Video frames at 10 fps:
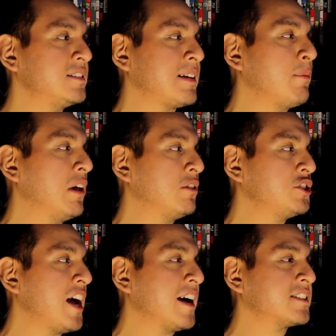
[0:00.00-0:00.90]
Samuel L.
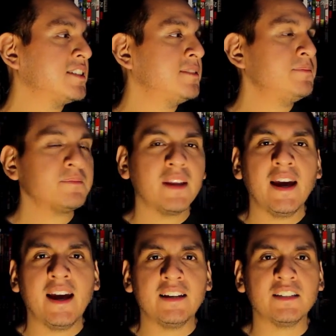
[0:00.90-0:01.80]
Jackson,
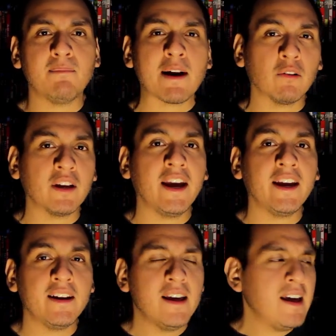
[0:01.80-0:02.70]
and Michael
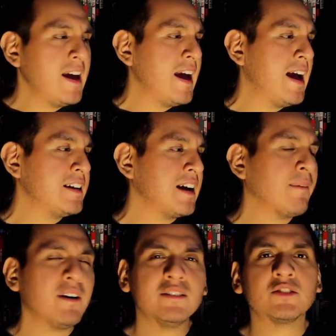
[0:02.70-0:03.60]
Caine. And
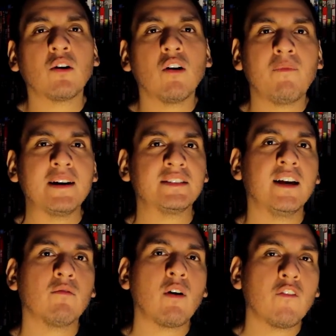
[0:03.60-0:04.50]
I'm going to start off by
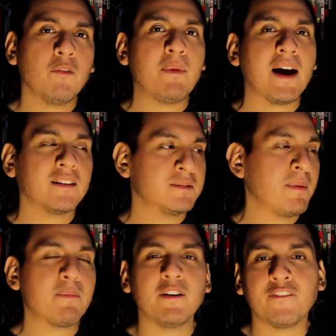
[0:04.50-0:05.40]
saying right off the bat, this
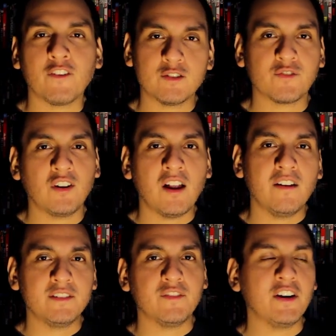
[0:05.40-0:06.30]
might be a first for a
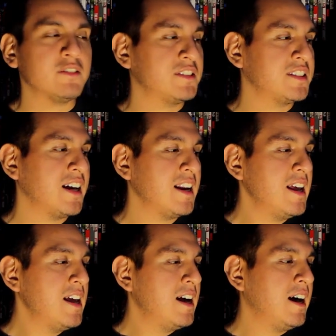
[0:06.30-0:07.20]
lot of these videos, is that
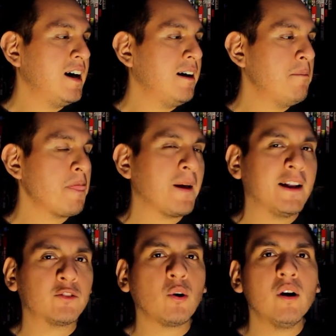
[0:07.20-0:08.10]

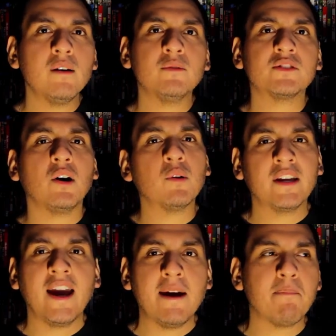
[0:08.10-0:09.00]
I thought it was
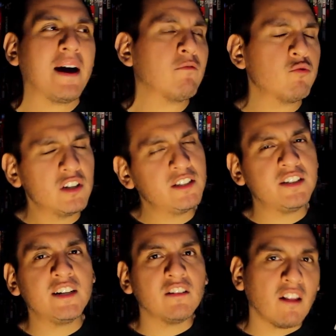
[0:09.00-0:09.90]
okay, but I really
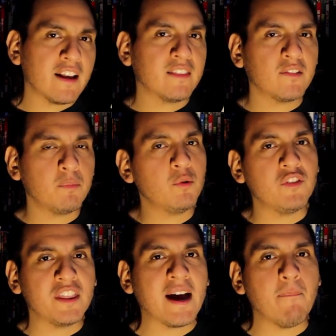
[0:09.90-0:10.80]
didn't like this
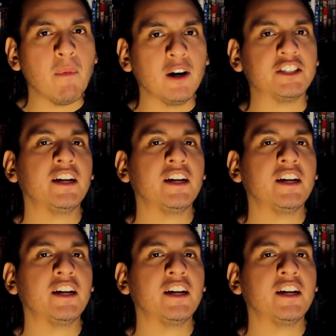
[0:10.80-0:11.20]
movie that much.